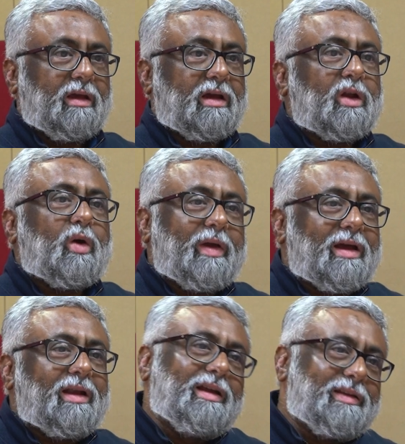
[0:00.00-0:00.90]

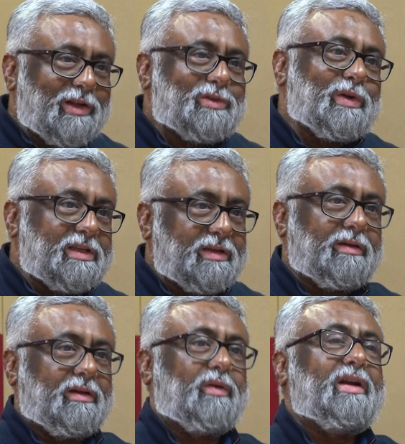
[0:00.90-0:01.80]
Economically, it's
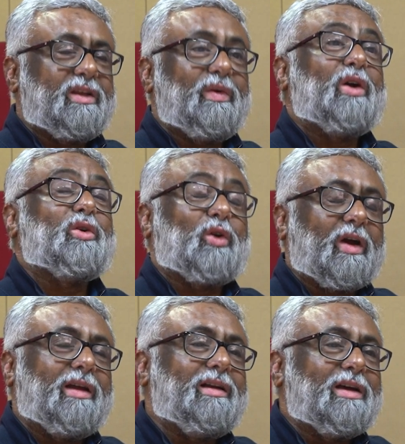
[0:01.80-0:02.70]
nowadays we have to
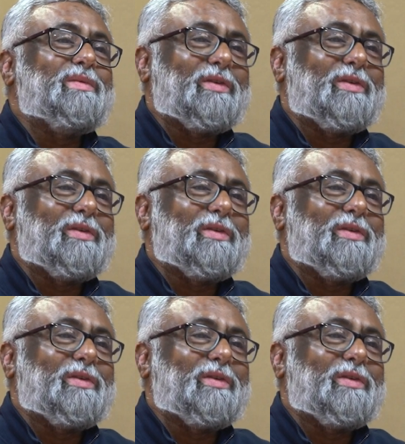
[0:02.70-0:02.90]
talk in terms